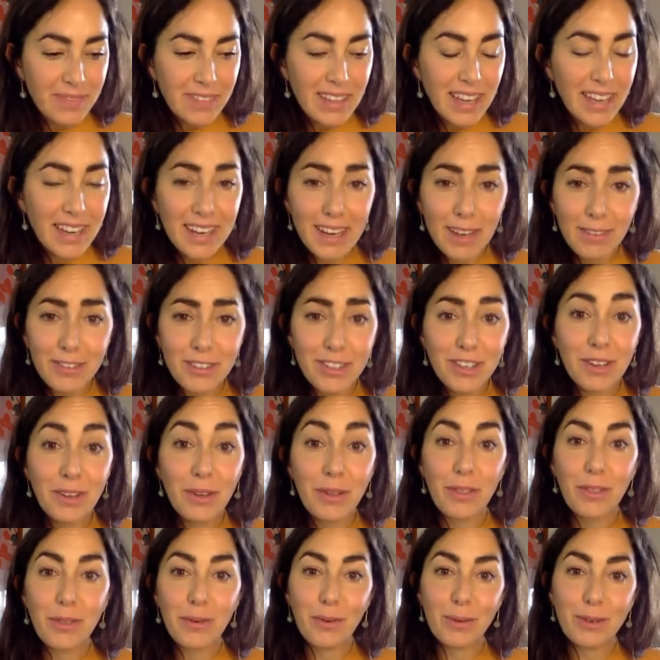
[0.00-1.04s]
I'd love to know your
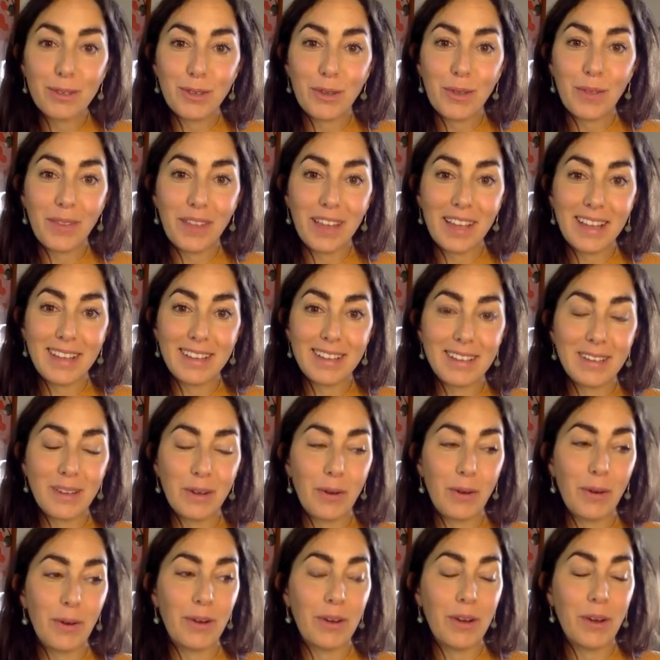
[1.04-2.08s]
thoughts on this,
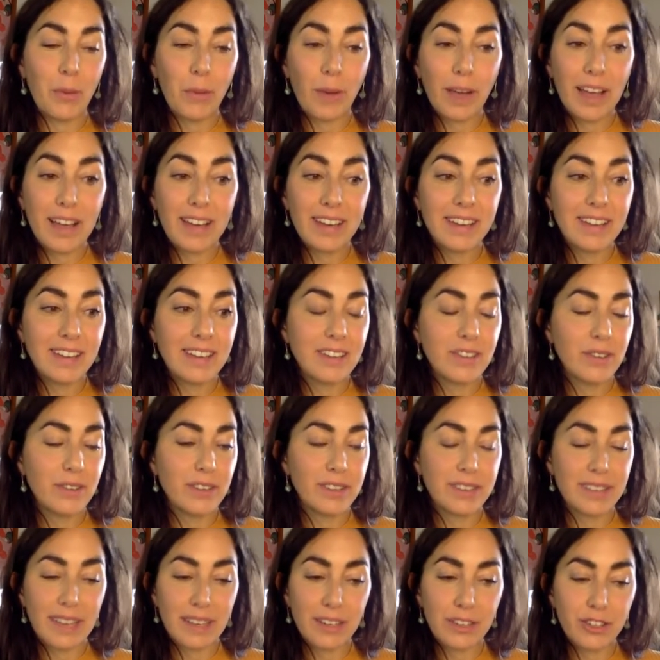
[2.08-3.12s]
on awareness, on
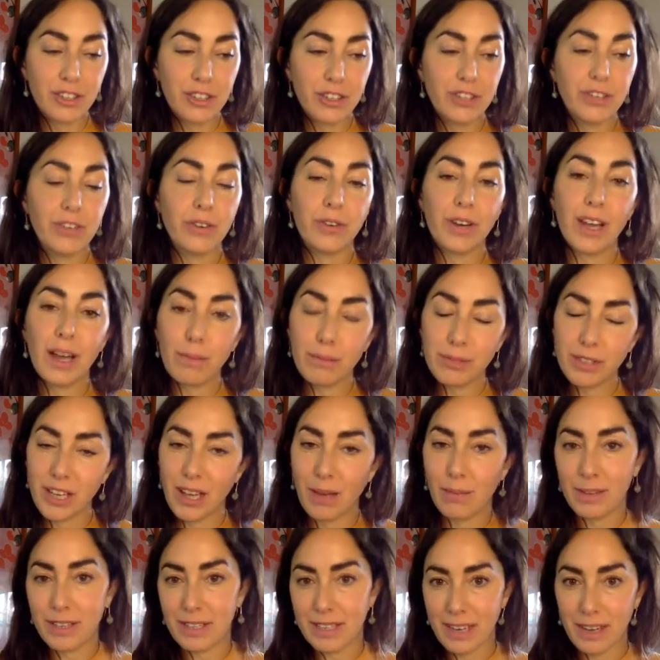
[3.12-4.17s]
attention, on
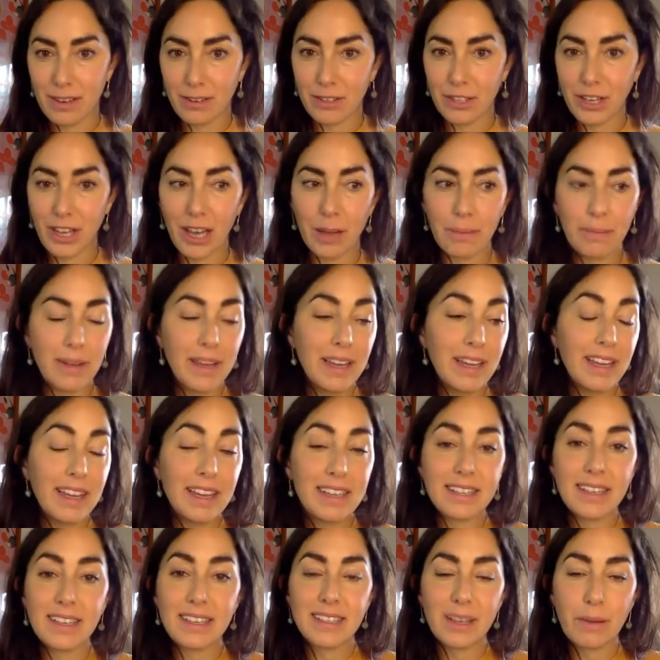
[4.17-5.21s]
uptime and downtime.
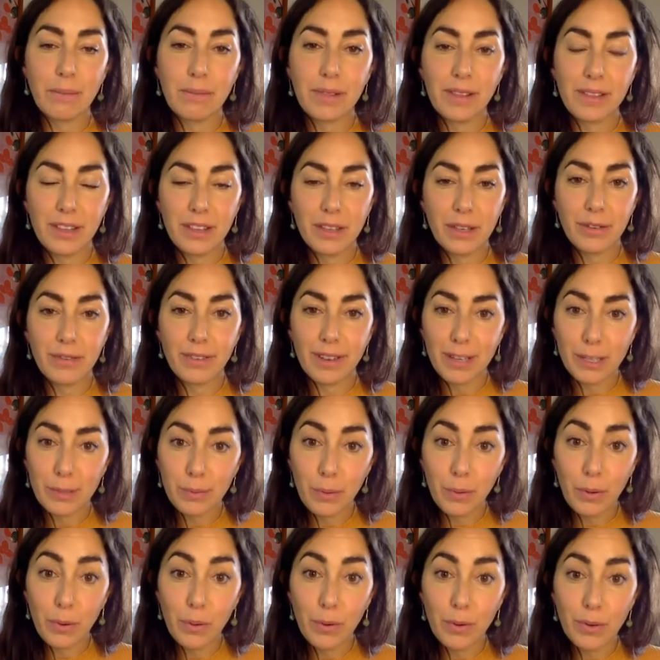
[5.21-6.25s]
Is it something that you've
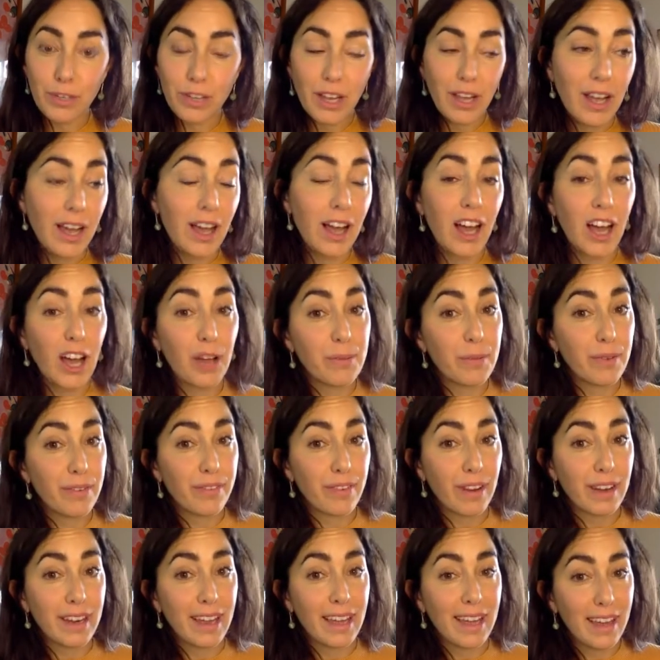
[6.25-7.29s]
explored? I hope you
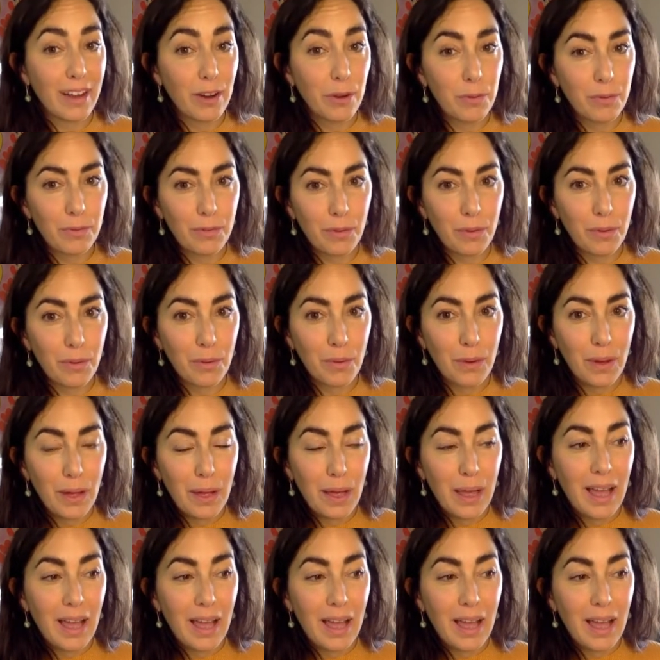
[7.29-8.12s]
find it helpful.